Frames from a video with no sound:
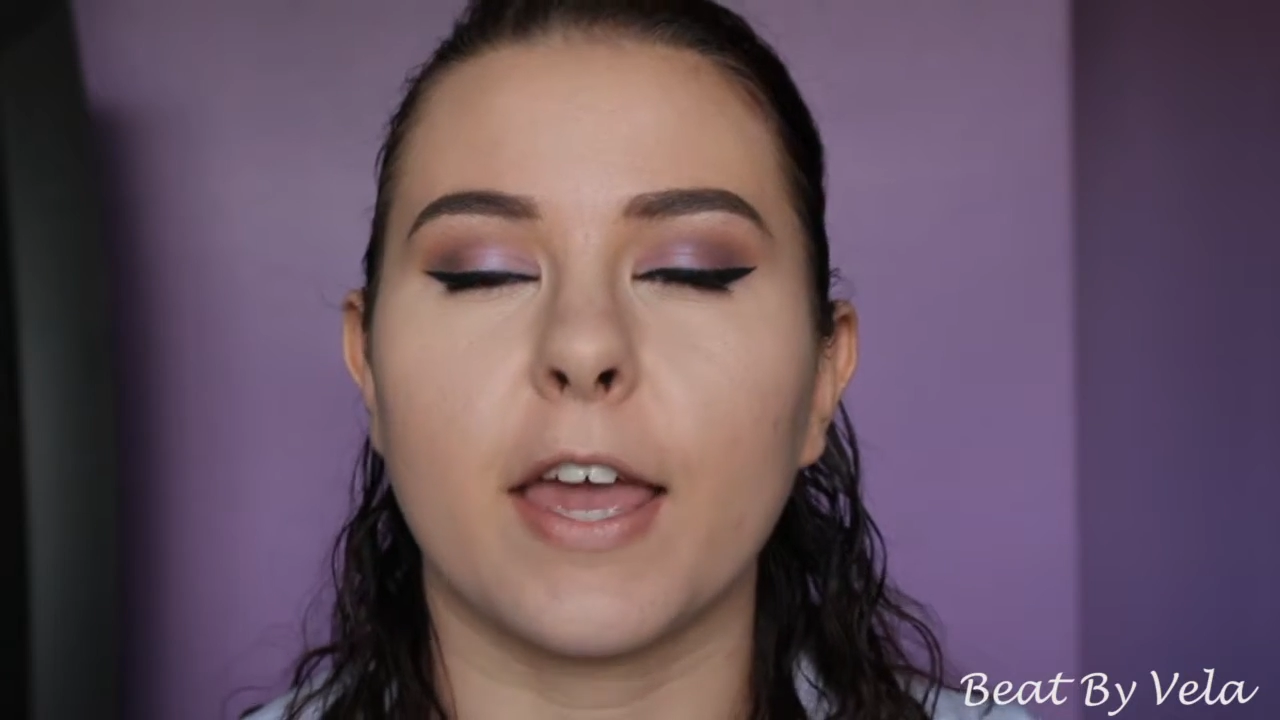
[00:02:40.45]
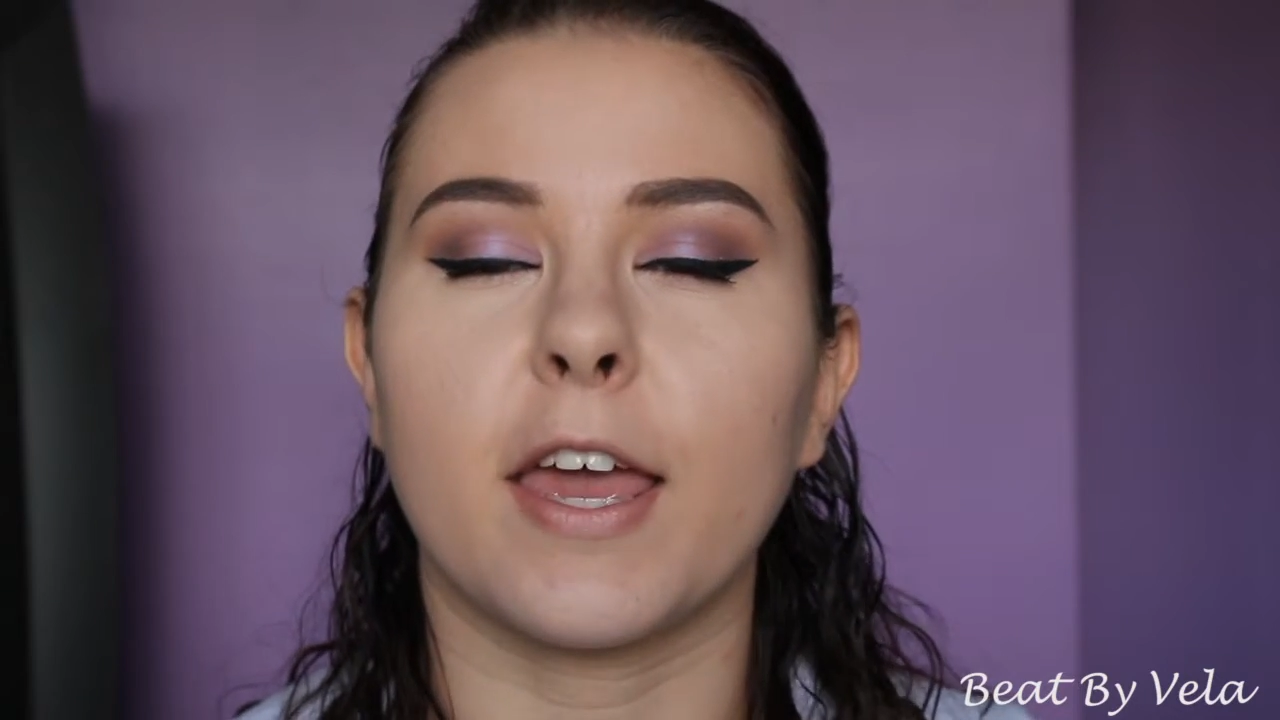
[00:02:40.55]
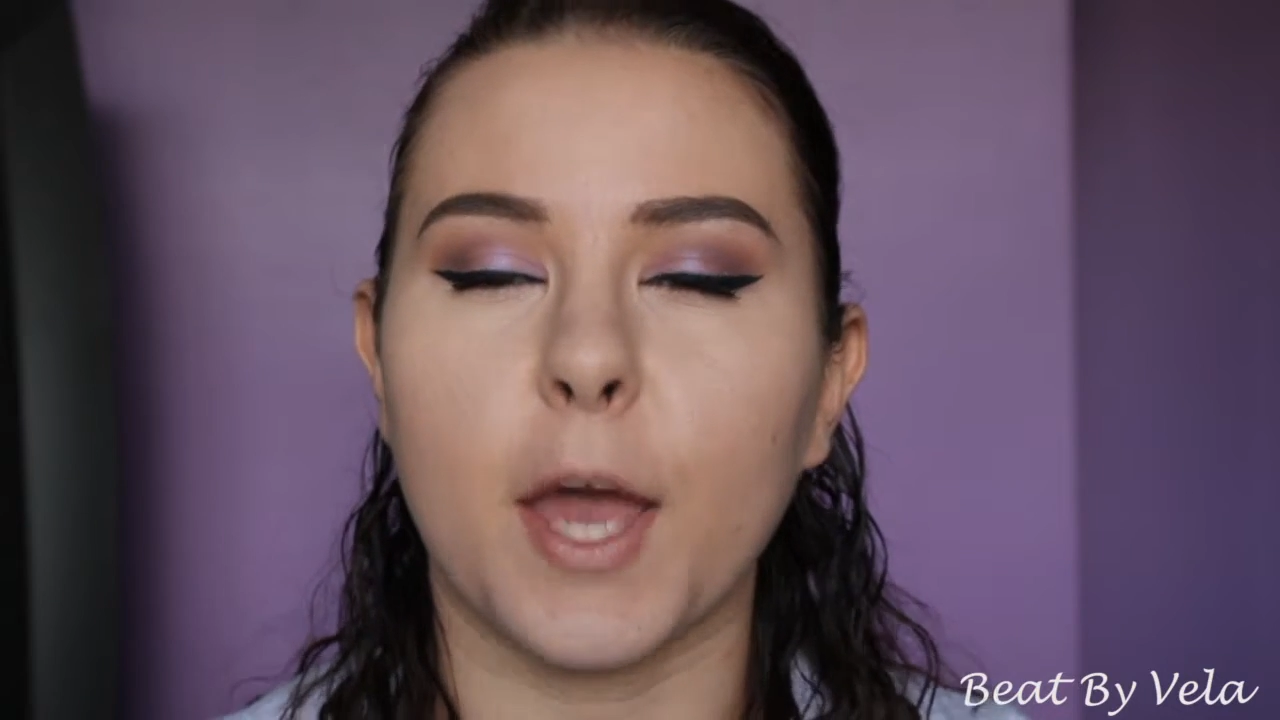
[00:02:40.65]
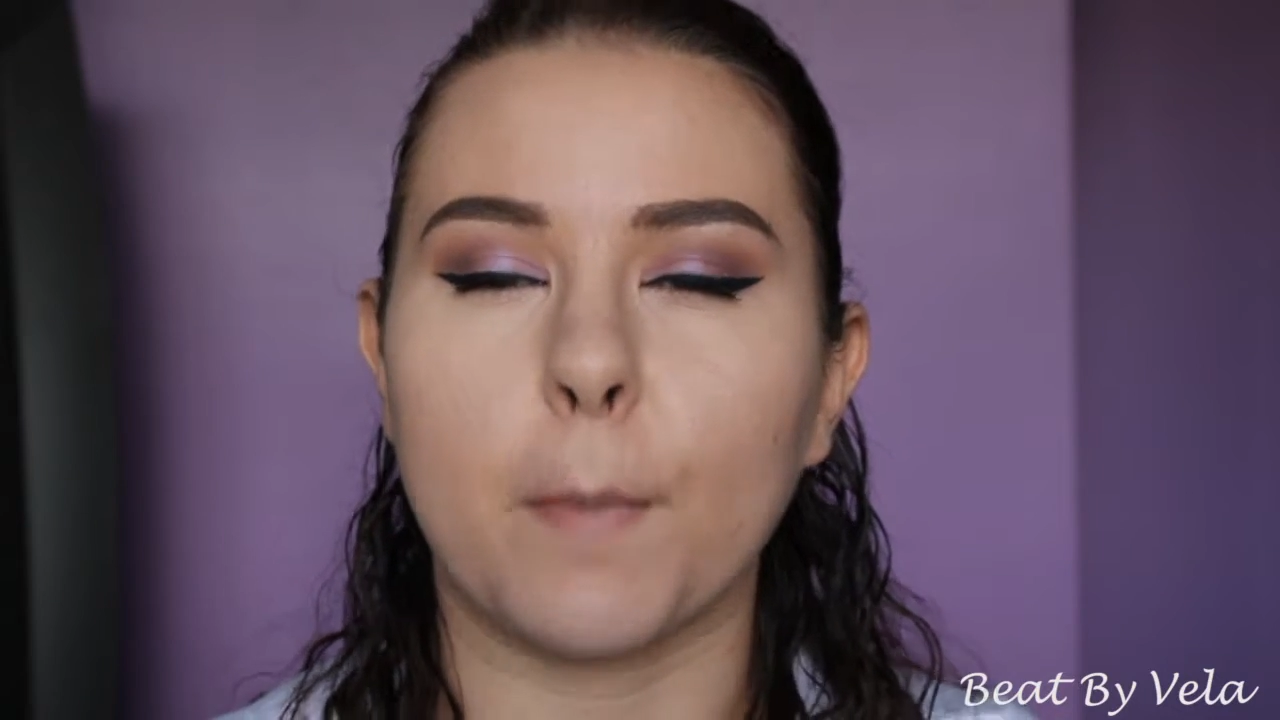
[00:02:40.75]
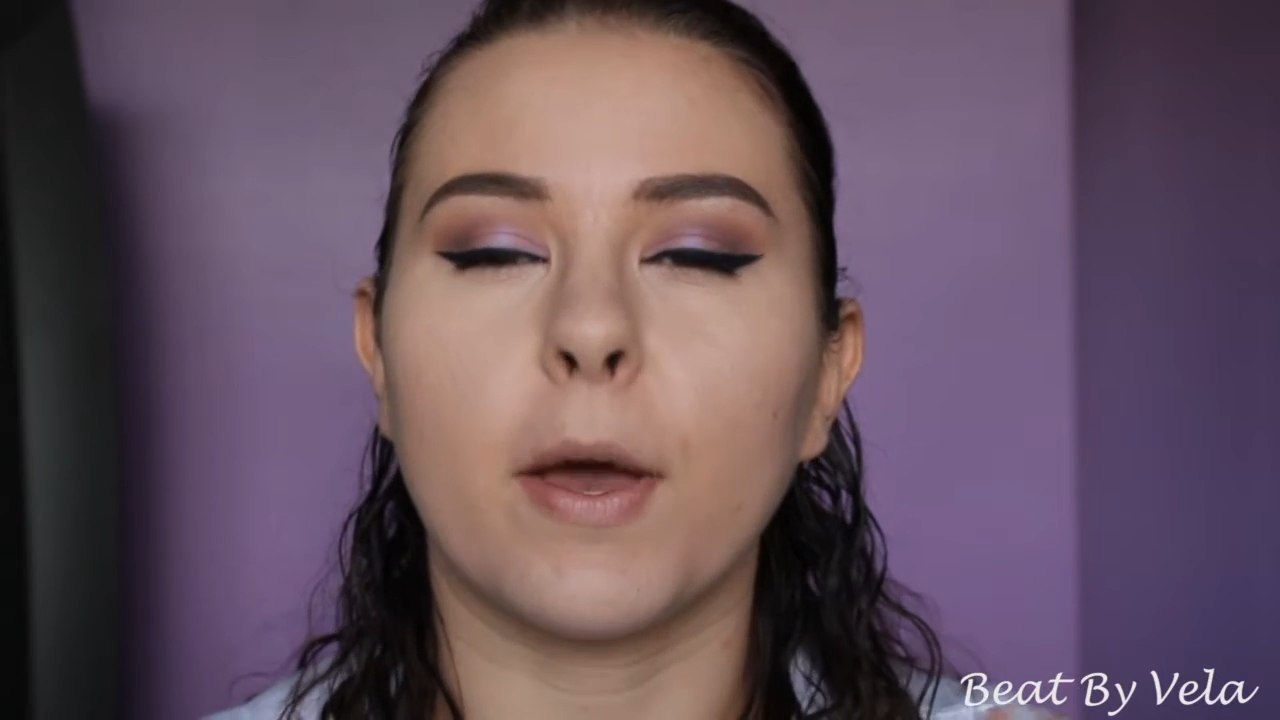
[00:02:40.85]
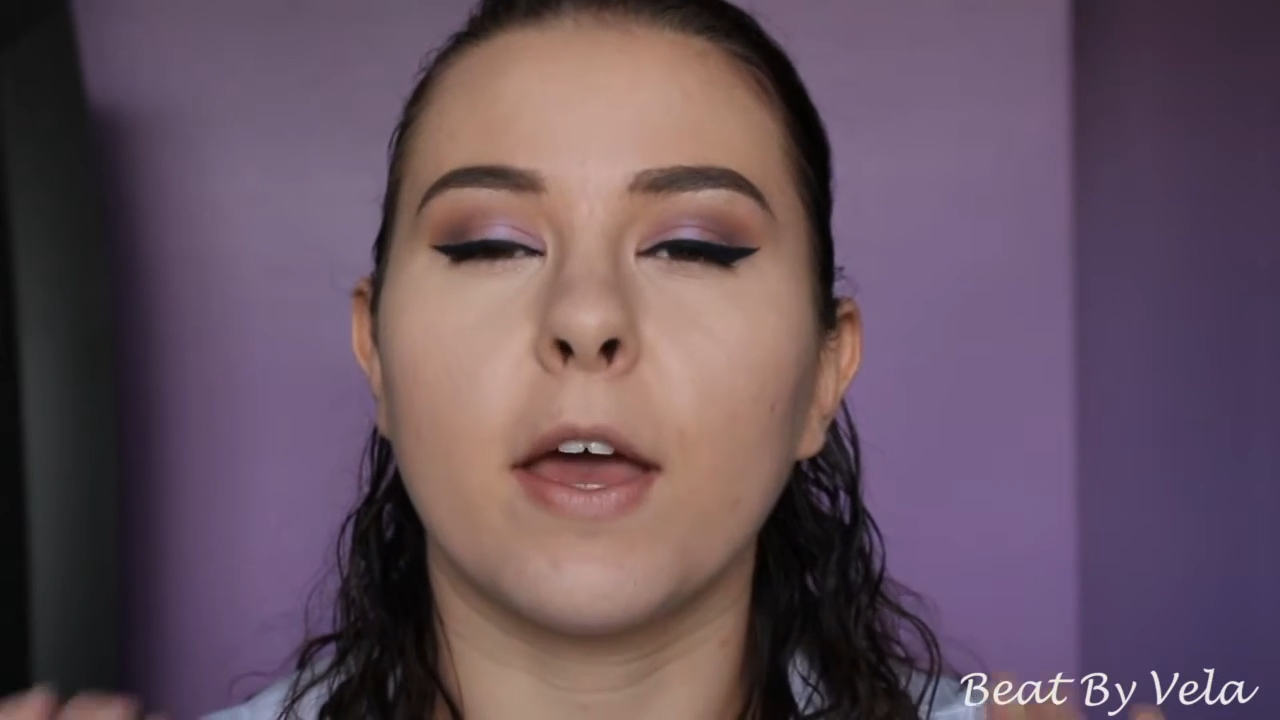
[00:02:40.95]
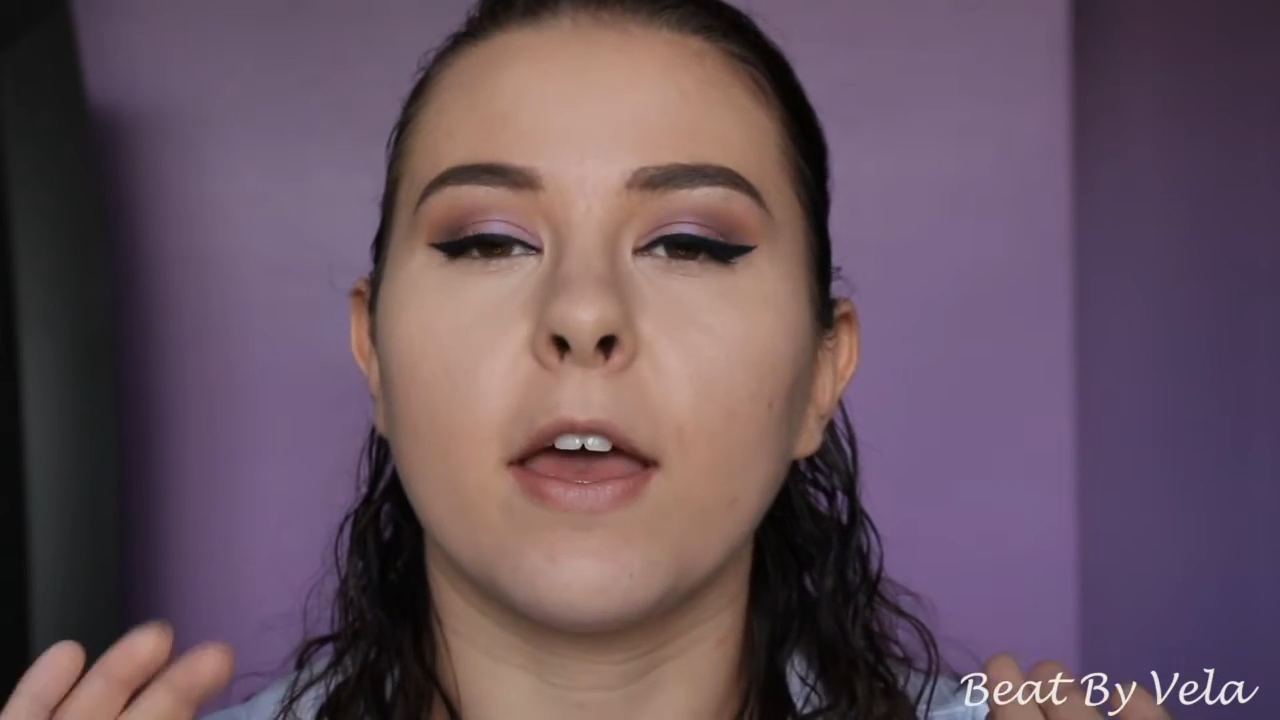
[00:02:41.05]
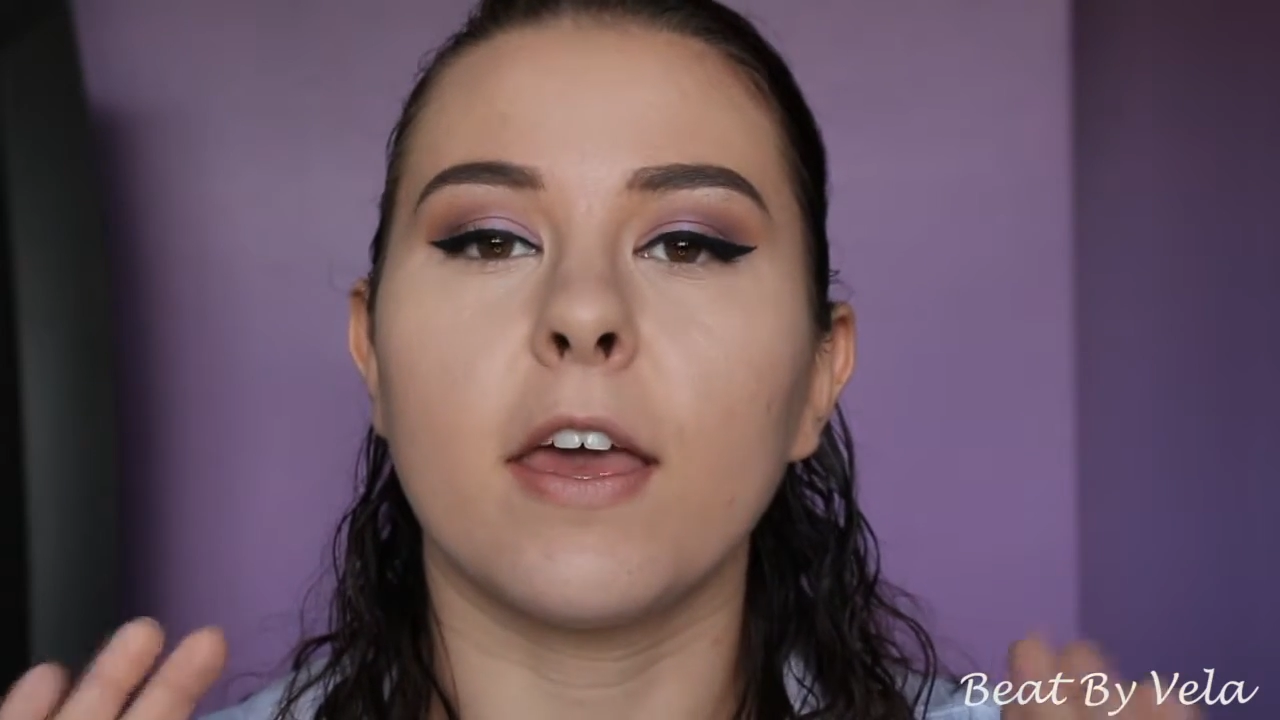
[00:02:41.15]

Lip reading: am